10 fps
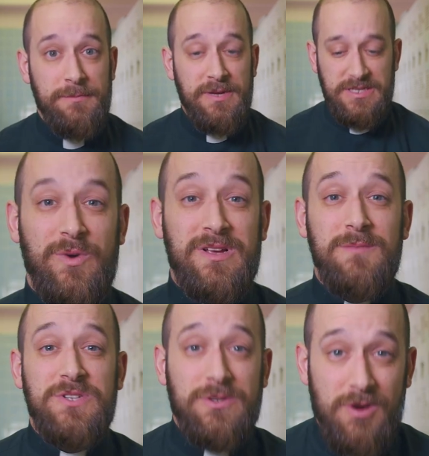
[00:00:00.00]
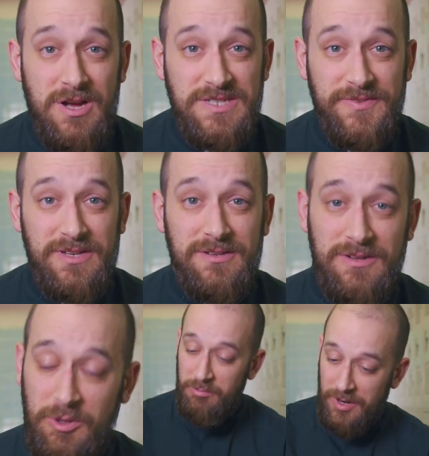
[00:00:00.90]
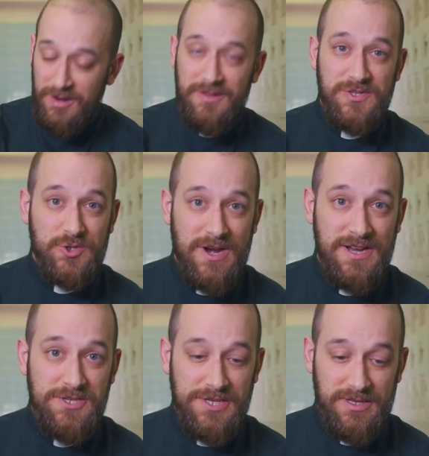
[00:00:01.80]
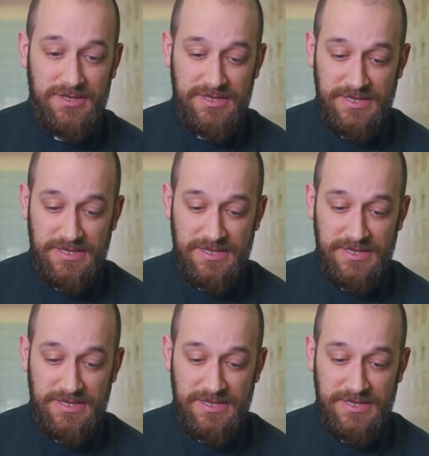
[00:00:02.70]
Because when it comes to CrossFit, part of the strategy